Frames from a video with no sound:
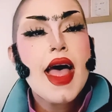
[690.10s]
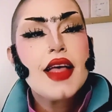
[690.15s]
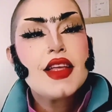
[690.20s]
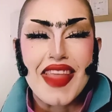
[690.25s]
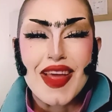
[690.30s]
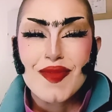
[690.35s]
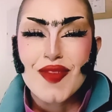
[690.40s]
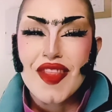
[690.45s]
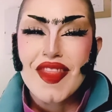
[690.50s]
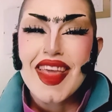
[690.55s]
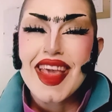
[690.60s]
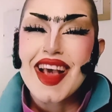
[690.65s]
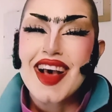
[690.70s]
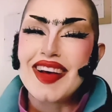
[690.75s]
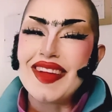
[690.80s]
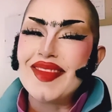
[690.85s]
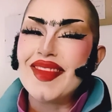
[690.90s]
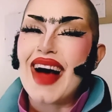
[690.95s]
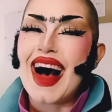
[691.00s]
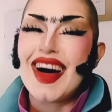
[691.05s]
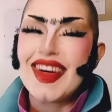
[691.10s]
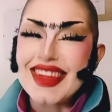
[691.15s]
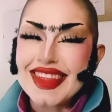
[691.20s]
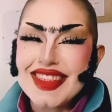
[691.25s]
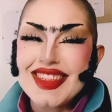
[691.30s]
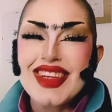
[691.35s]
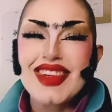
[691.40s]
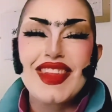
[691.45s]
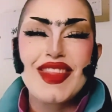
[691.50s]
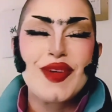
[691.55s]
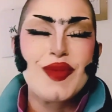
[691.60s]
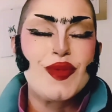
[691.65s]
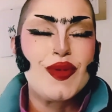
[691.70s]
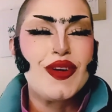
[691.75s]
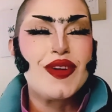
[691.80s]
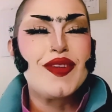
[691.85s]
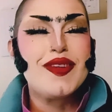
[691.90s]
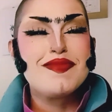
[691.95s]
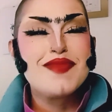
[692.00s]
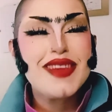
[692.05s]
And then when they come out into the
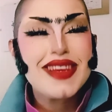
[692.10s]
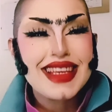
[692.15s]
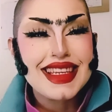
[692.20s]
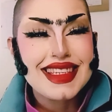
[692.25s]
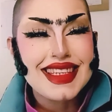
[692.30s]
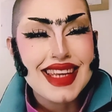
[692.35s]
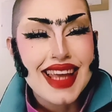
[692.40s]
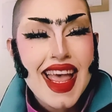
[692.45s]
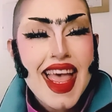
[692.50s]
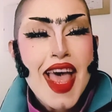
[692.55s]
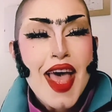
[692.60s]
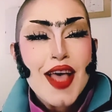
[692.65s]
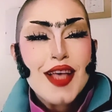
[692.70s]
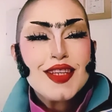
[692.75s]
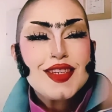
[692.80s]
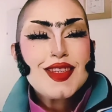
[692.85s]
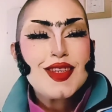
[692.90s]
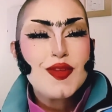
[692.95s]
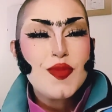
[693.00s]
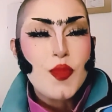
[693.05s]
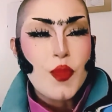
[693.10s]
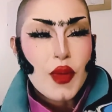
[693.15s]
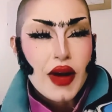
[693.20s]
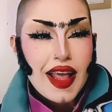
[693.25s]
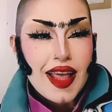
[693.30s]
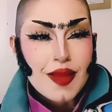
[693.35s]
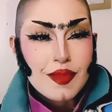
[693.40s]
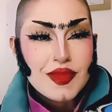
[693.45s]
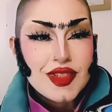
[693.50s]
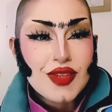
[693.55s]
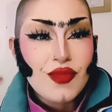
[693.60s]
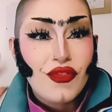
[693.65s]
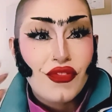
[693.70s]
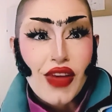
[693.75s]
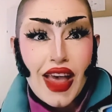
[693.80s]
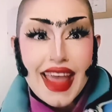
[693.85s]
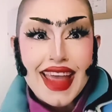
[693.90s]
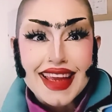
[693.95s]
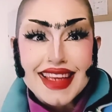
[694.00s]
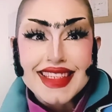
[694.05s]
workroom, you can see Supreme's
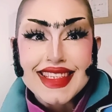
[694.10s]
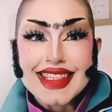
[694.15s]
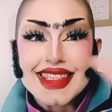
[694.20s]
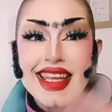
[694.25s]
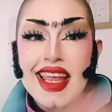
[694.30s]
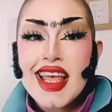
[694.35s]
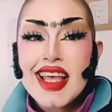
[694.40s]
face